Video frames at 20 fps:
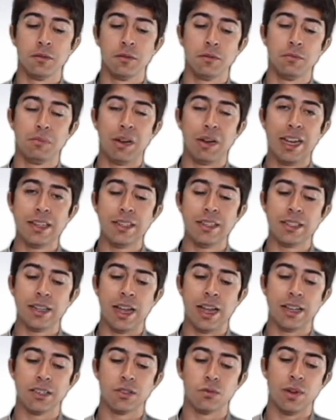plate,
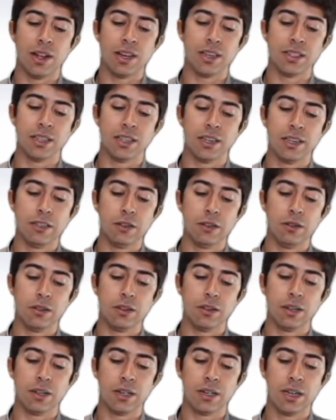as well as a
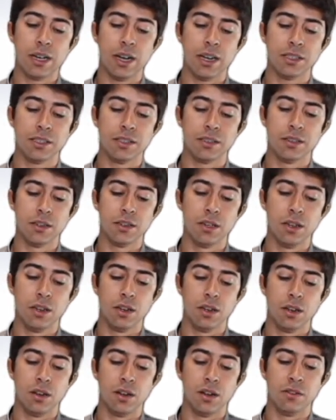little cut
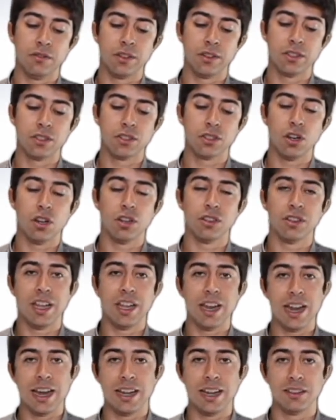of a slot
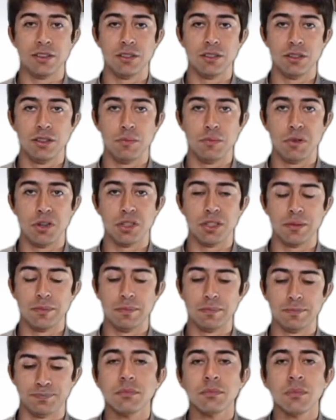there at the bottom.
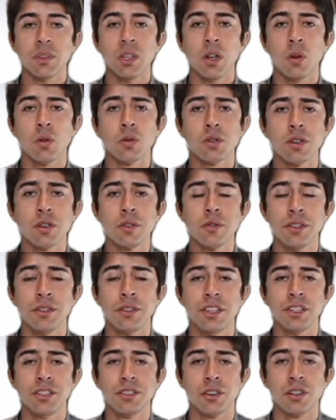Also, you
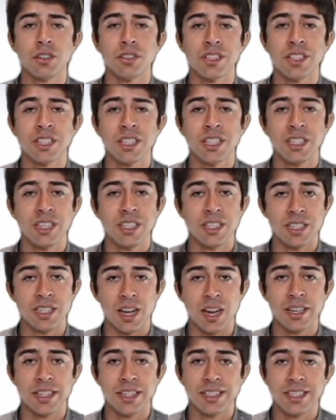need to consider
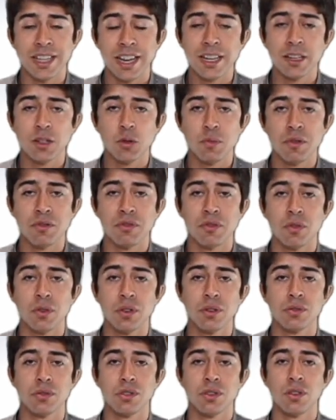design intent before you
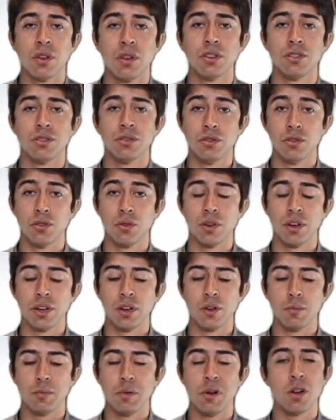start drawing your
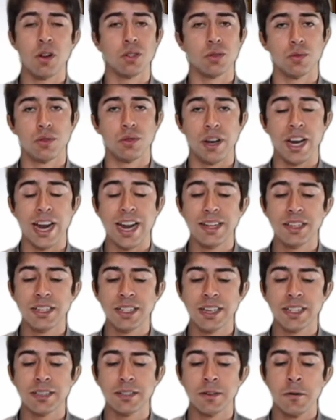part or creating
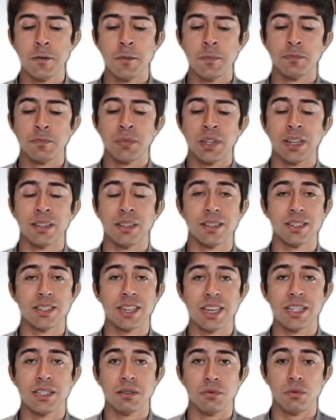it. In this
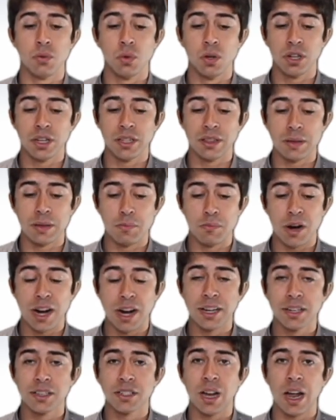case, if we look at the
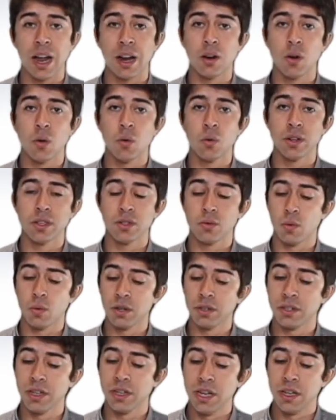bracket, I always
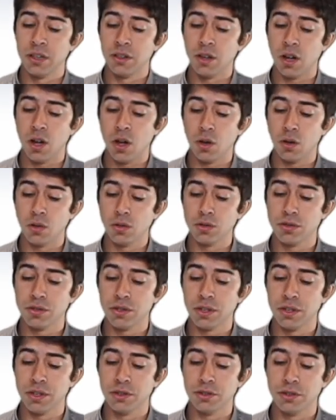want the holes
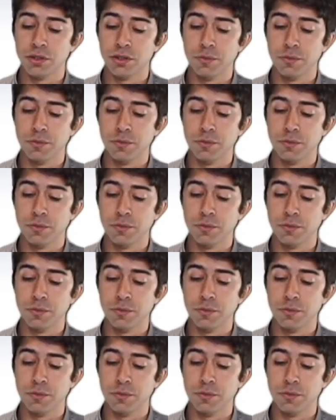to